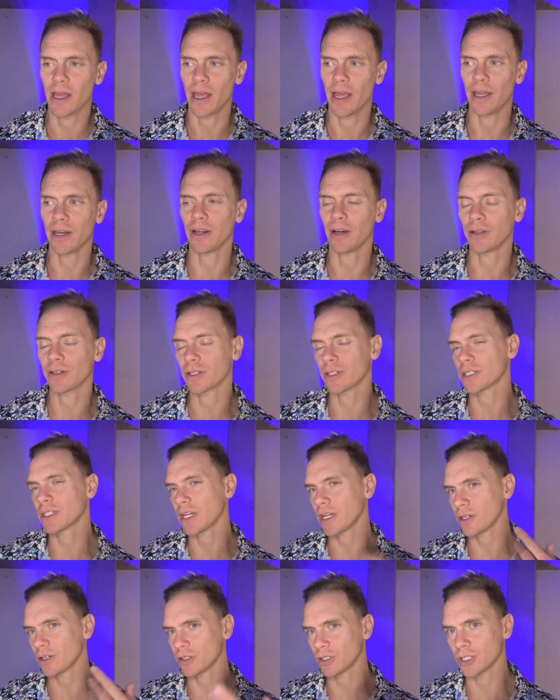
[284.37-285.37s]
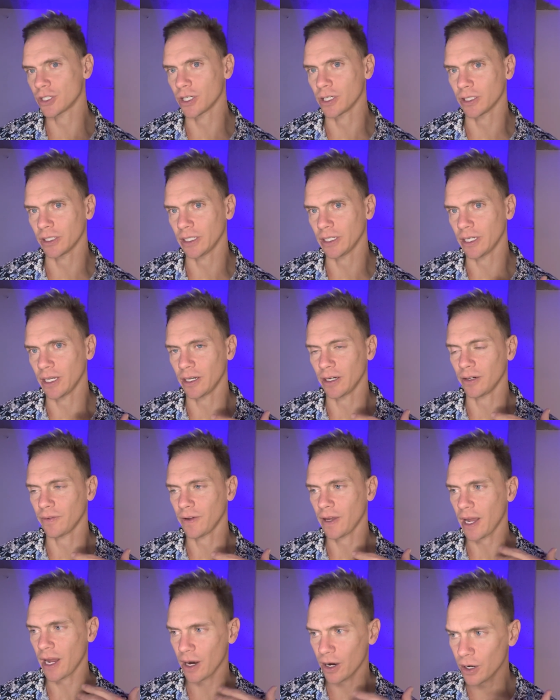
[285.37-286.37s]
and understand your journey and have
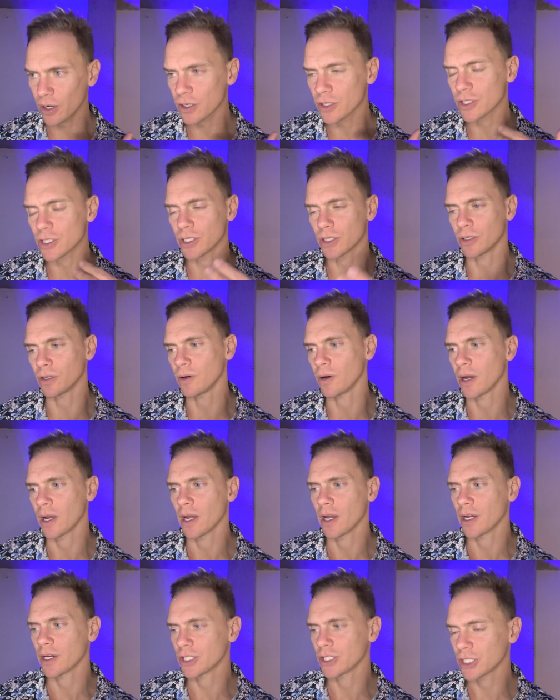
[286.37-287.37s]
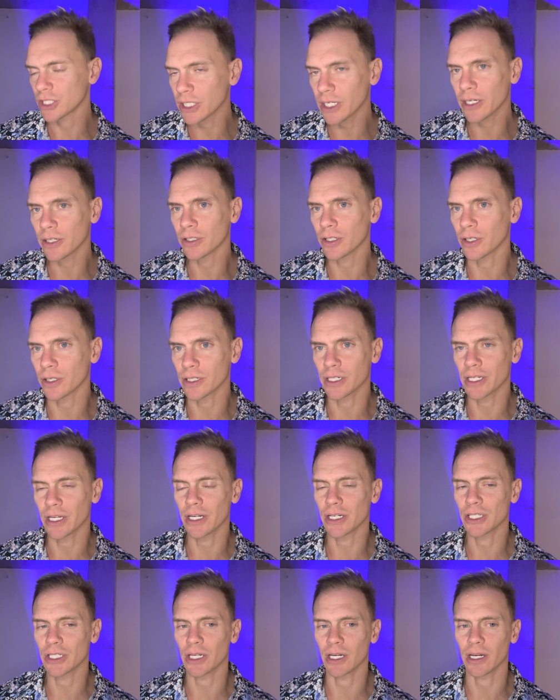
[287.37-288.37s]
heard you share your
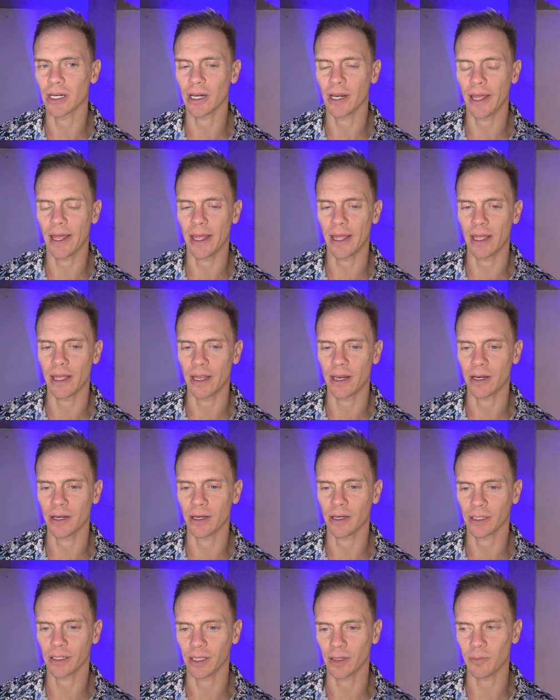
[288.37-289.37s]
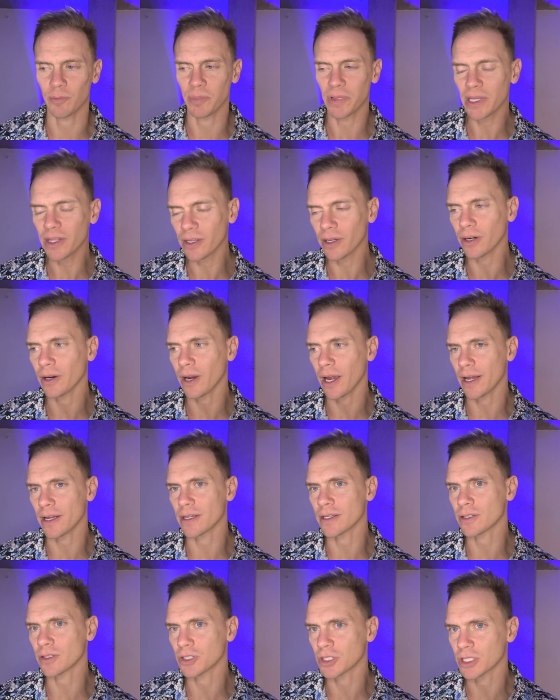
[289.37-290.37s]
intention and can be there
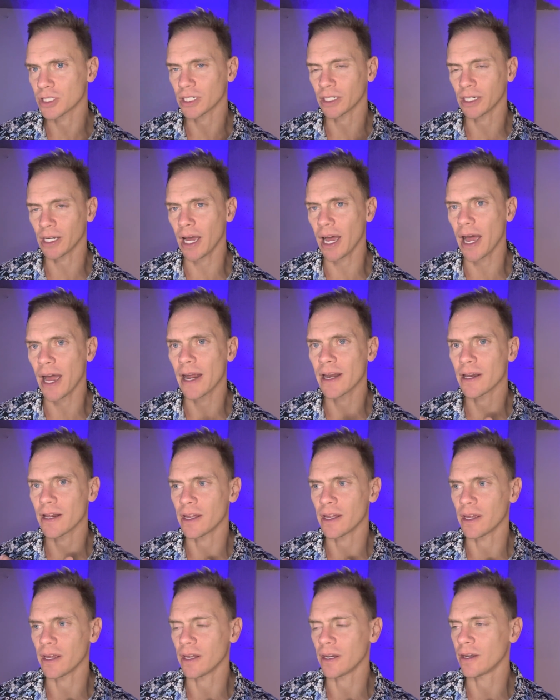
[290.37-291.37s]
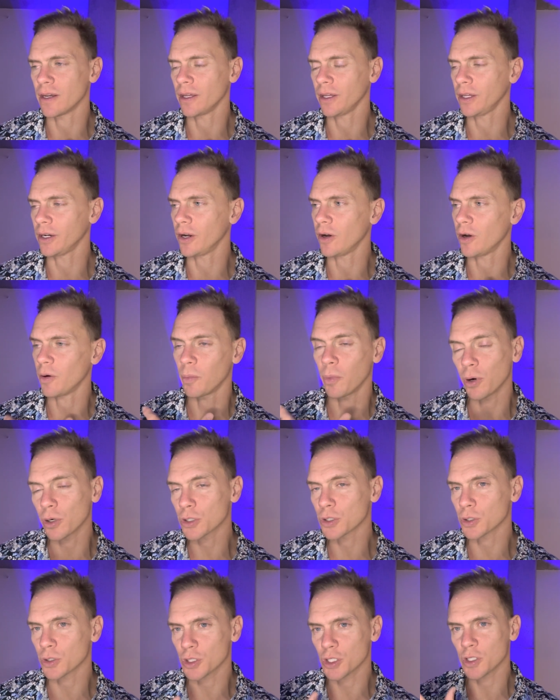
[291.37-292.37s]
as just a guide and you know
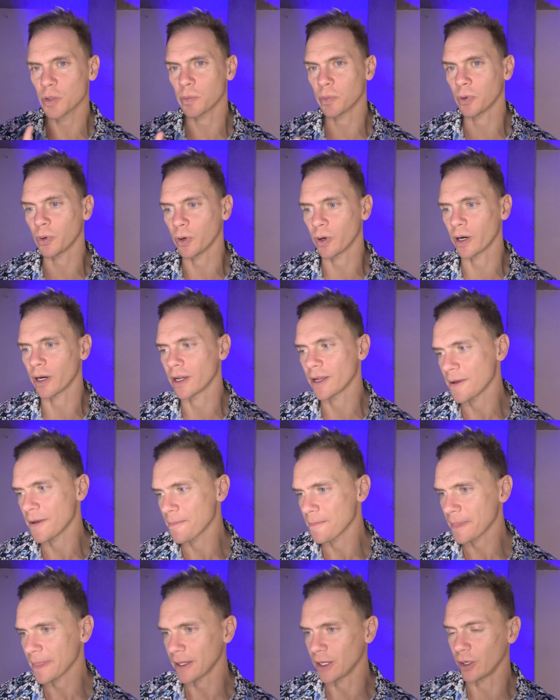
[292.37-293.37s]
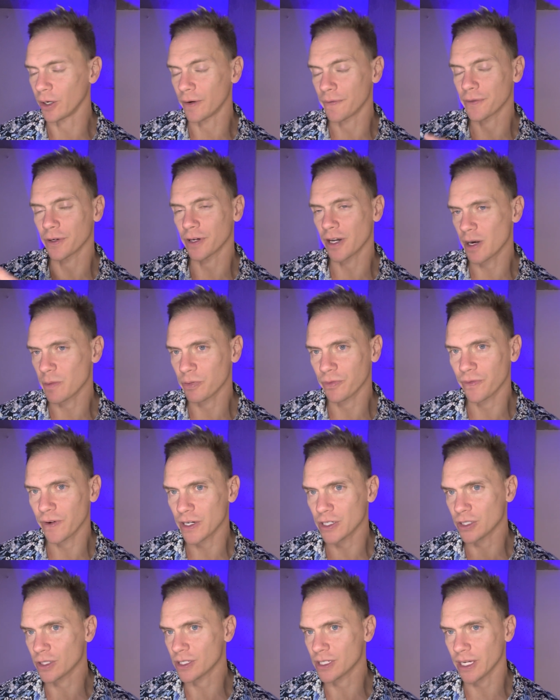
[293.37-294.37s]
emotional support you know if they're not a
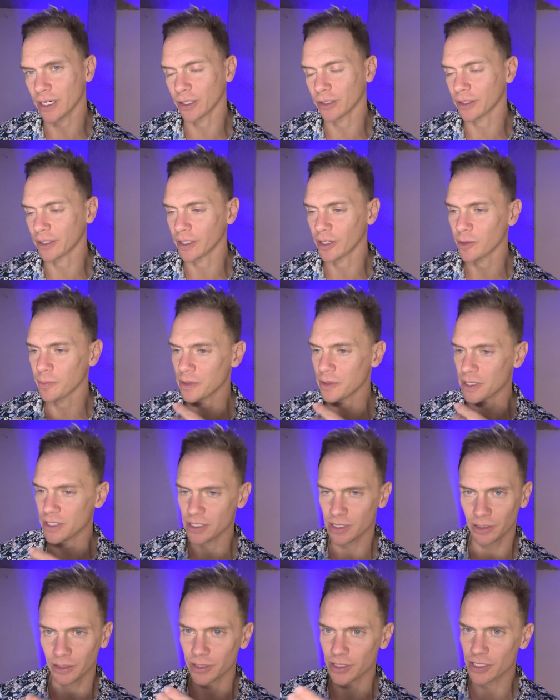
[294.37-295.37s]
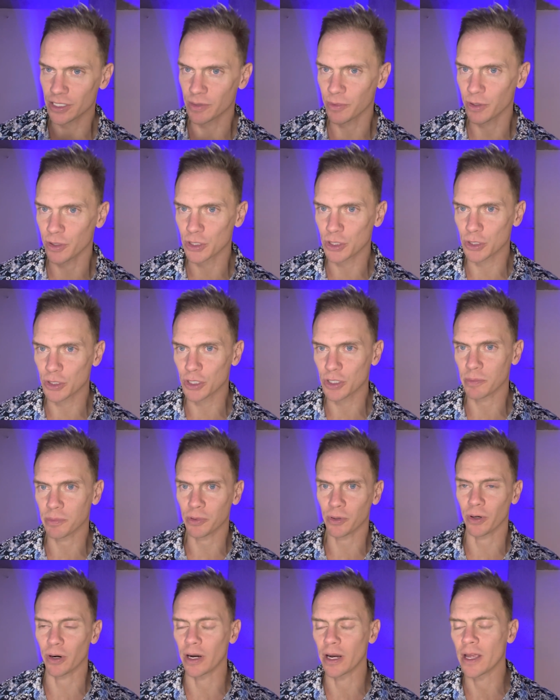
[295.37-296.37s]
professional psychotherapist at least emotional
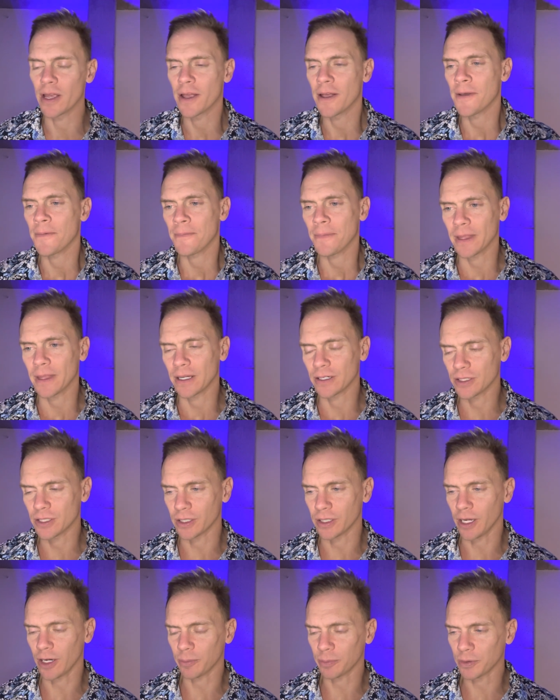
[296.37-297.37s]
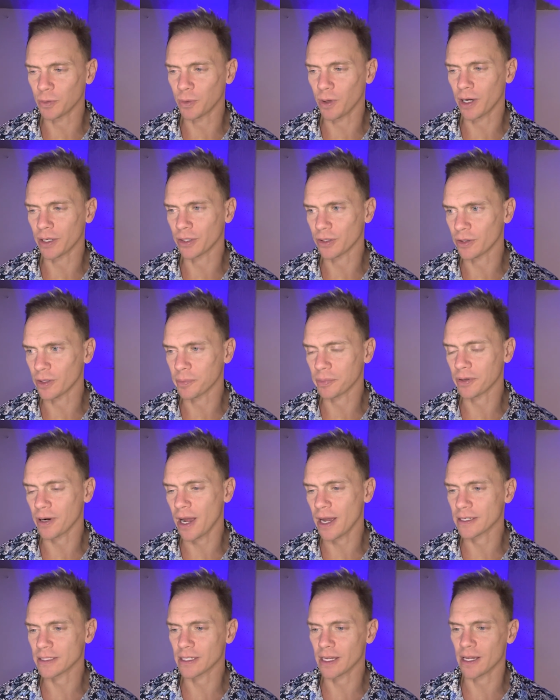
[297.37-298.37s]
support to help you walk through the
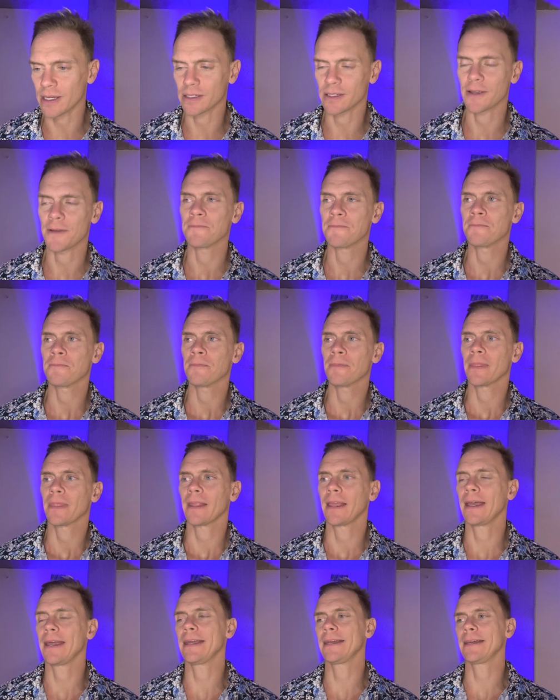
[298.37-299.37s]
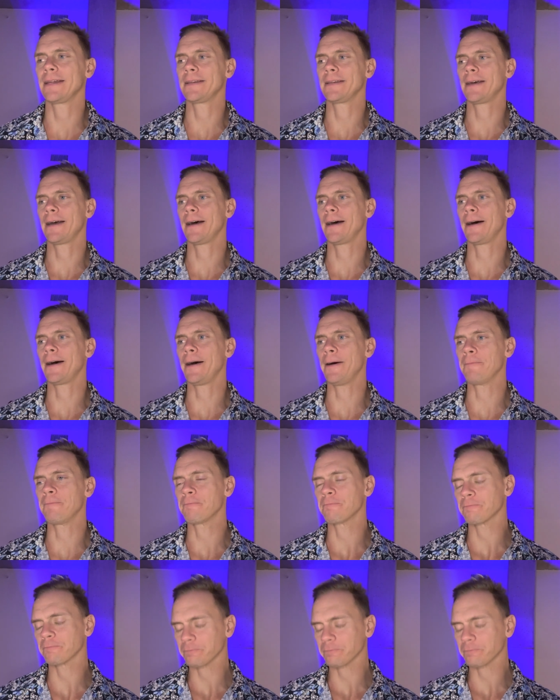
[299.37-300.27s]
process and um,